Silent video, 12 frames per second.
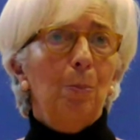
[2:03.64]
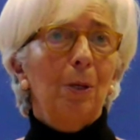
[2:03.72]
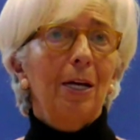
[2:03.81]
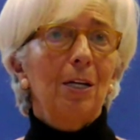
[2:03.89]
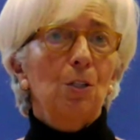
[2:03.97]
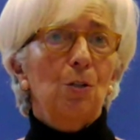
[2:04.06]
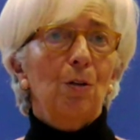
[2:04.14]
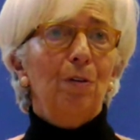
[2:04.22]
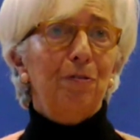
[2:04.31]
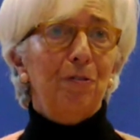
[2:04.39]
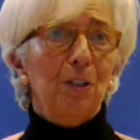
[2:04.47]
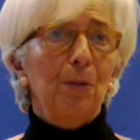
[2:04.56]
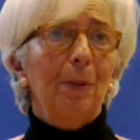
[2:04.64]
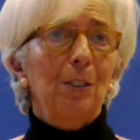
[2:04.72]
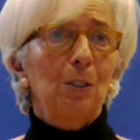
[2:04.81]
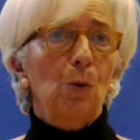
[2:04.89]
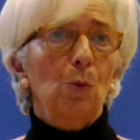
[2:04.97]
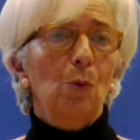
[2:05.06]
plays a
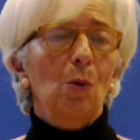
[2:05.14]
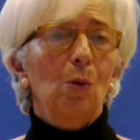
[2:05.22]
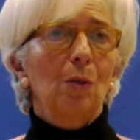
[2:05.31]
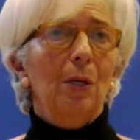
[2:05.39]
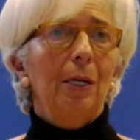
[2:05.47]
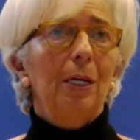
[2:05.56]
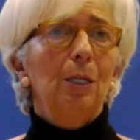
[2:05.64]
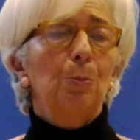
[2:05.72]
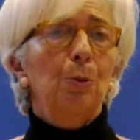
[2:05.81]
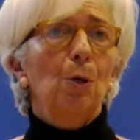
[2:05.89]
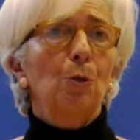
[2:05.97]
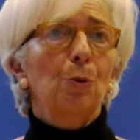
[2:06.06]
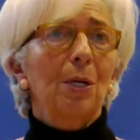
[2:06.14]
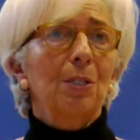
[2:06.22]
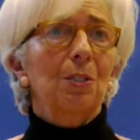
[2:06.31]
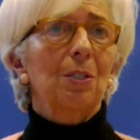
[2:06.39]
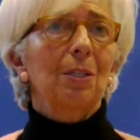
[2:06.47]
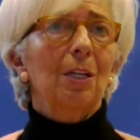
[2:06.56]
fundamental role in
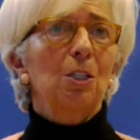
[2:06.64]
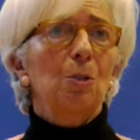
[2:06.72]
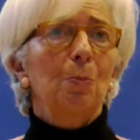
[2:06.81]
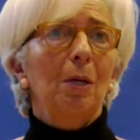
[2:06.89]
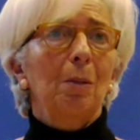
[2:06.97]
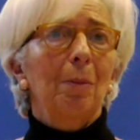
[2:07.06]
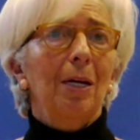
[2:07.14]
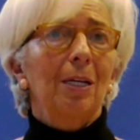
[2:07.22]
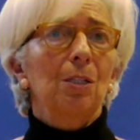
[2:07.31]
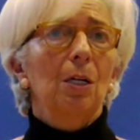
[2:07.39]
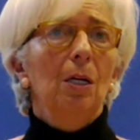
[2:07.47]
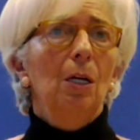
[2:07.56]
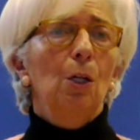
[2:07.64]
progress that is being made.